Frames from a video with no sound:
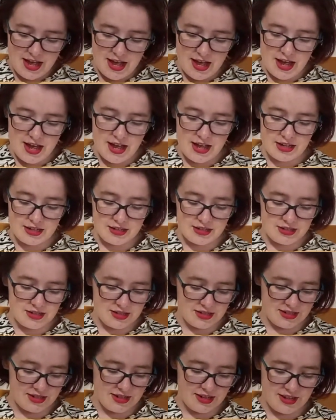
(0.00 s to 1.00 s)
and
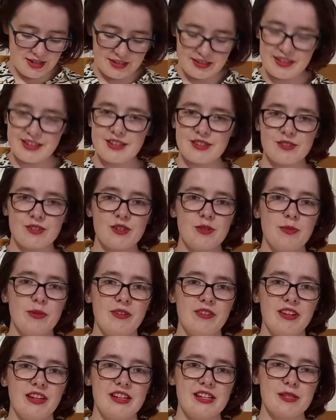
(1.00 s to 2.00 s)
I think it's going to be
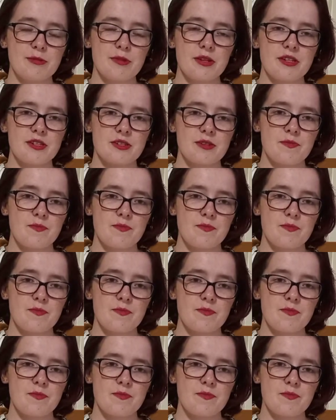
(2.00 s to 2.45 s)
really sweet.